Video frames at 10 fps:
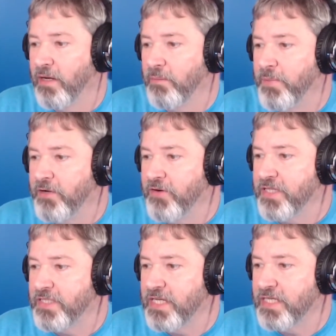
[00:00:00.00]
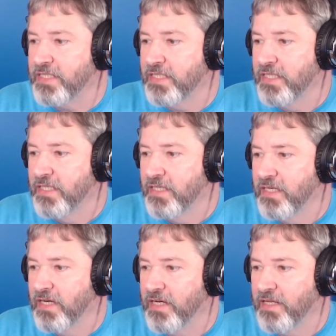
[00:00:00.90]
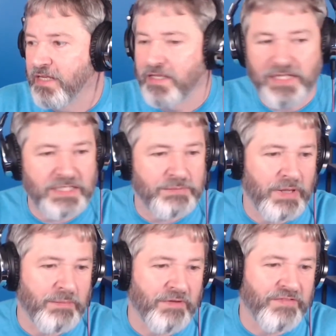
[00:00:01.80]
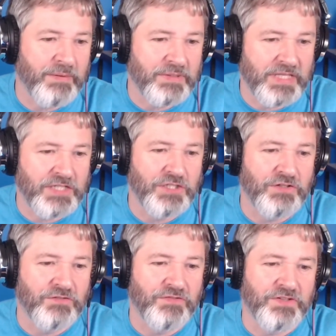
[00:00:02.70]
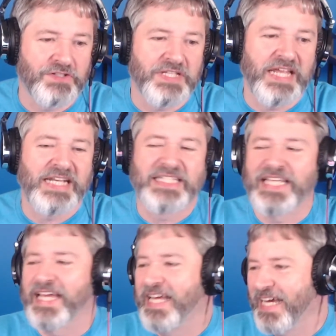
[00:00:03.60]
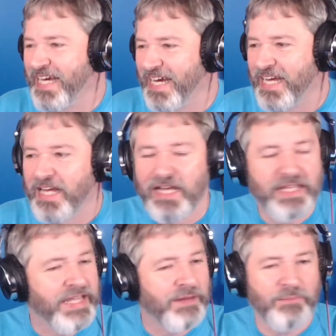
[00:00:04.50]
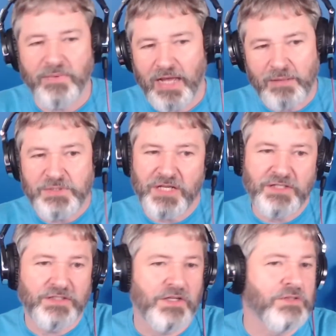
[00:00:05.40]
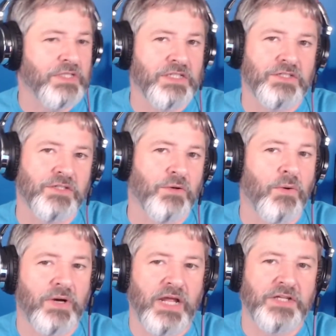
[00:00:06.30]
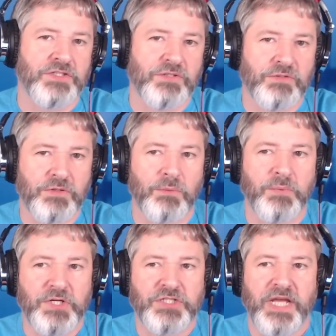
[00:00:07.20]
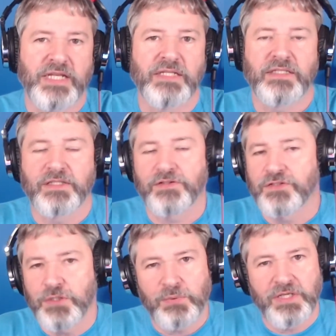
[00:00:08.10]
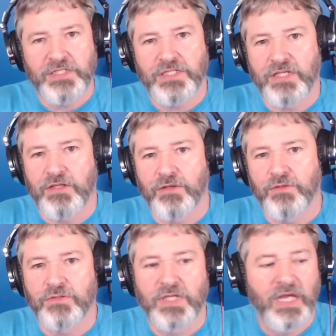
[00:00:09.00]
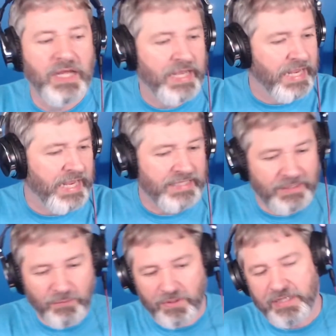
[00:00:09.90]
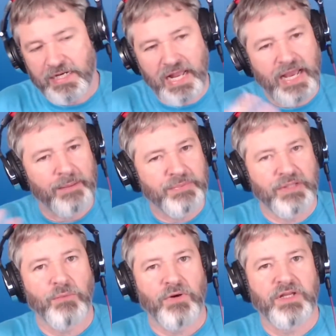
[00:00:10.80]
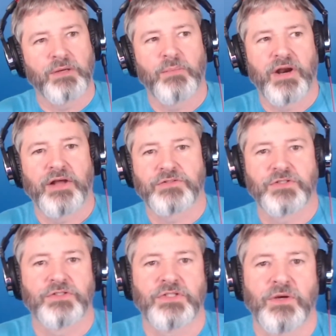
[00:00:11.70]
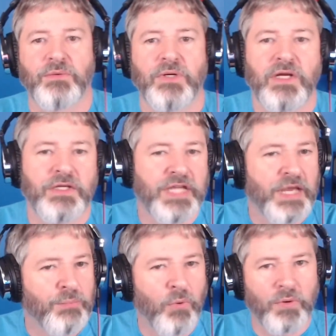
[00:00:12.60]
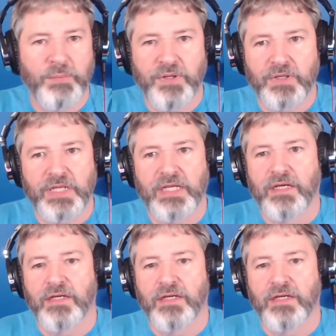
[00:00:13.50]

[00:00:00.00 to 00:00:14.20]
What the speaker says: Big Red says, thanks, man. My family thanks you for their sanity's sake. Yep, I'm telling you, those things are going to organize you. You'll appreciate it. They're super easy to use, and they work in an app and they work in a browser. So you have portability.